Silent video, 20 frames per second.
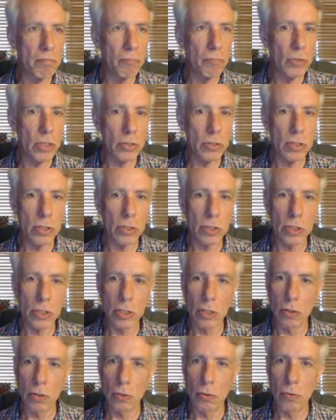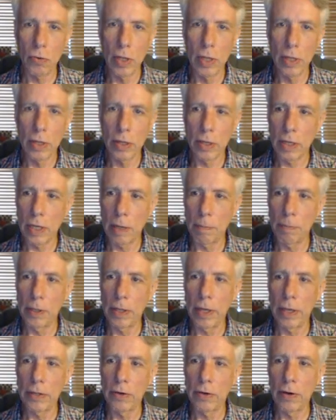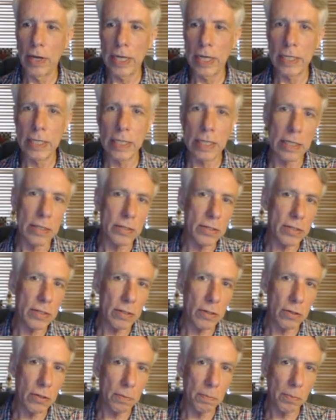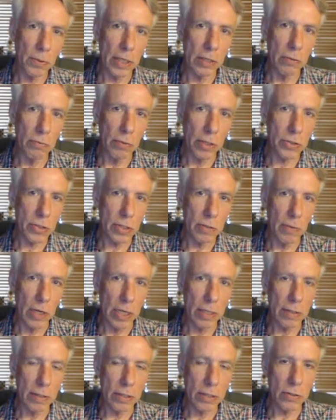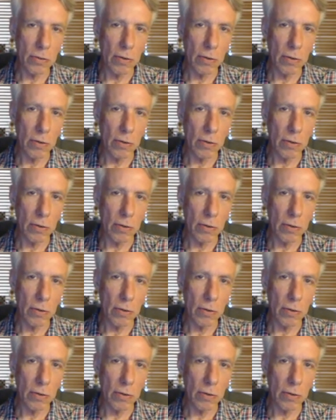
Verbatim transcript: just to show a couple of other ideas, could have played rook c1. These are